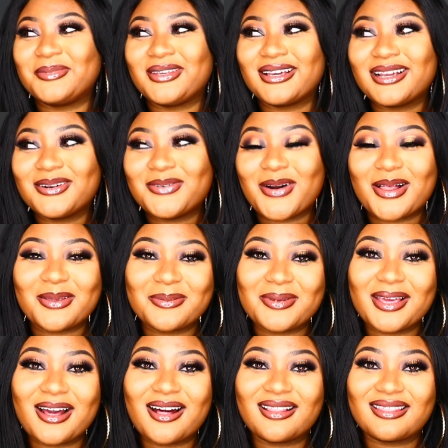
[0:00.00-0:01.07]
you can follow
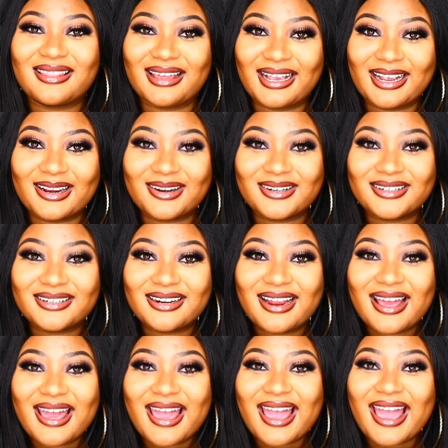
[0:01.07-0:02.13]
me on there,
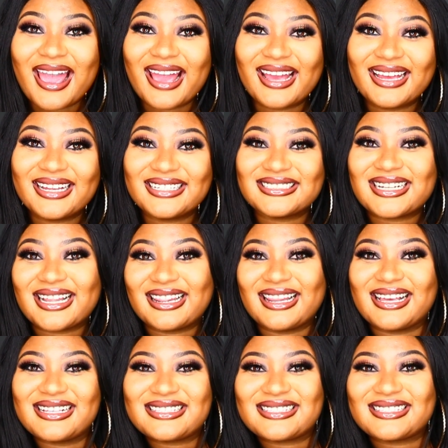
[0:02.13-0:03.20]
and
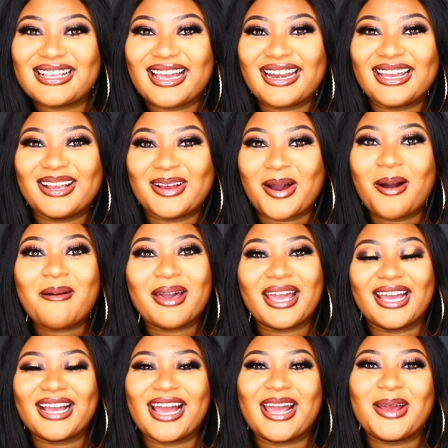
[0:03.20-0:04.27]
let's get it
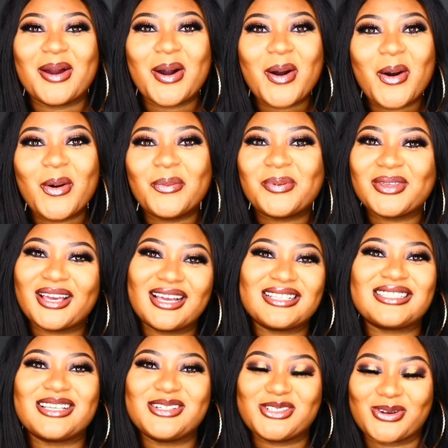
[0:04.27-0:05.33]
going. I hope you
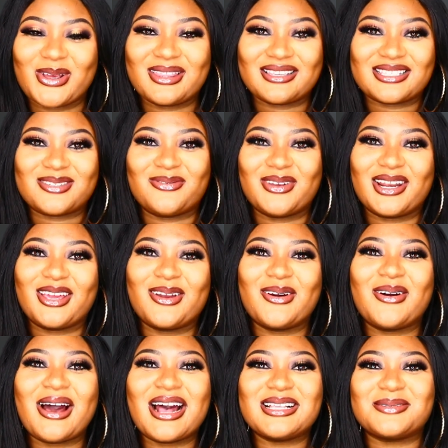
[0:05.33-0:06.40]
guys enjoyed this
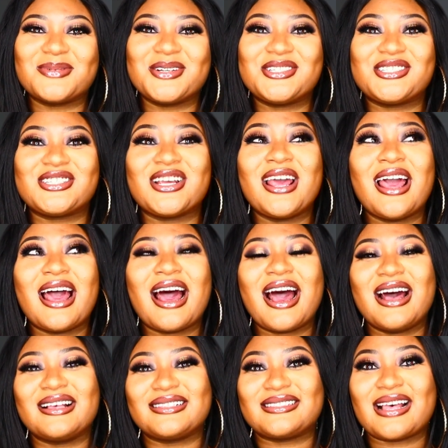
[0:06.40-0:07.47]
video as much
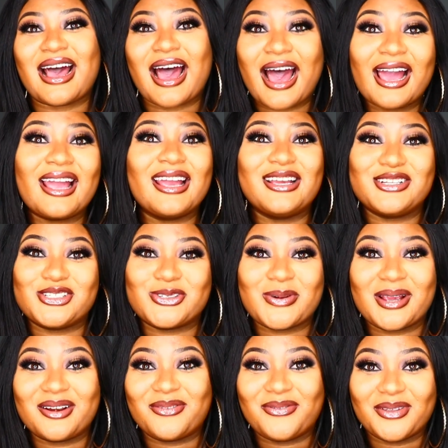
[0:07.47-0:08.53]
as I
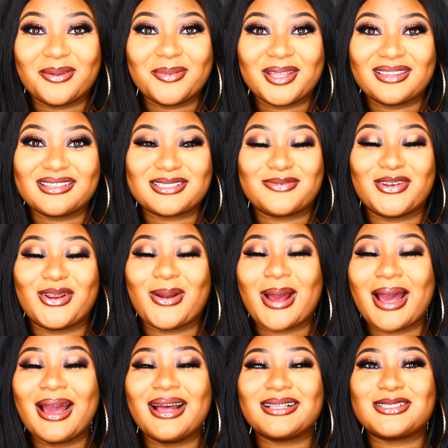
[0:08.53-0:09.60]
enjoyed filming this video.
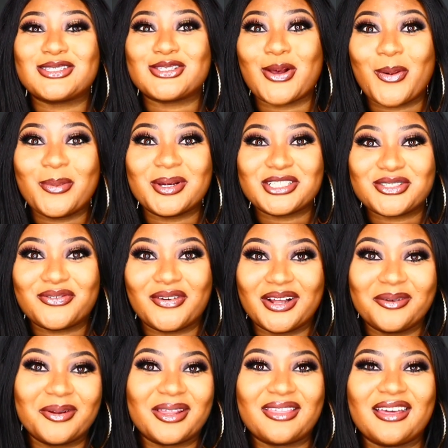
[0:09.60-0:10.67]
I had so much
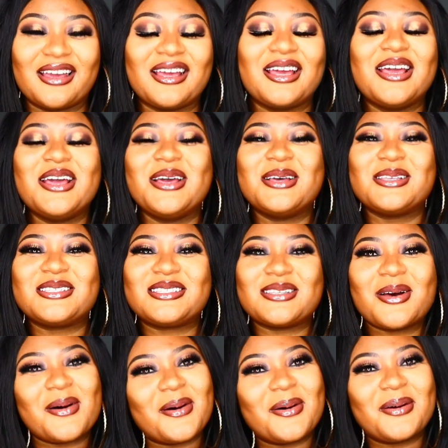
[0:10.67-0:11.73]
fun with it.
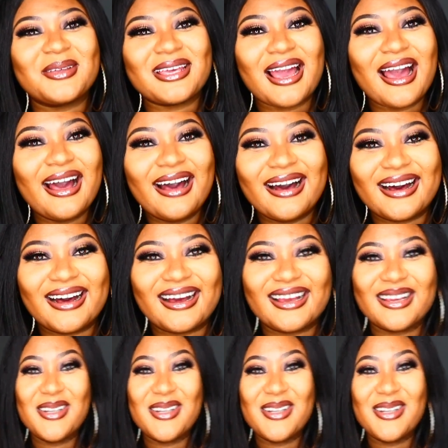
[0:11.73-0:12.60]
So yeah,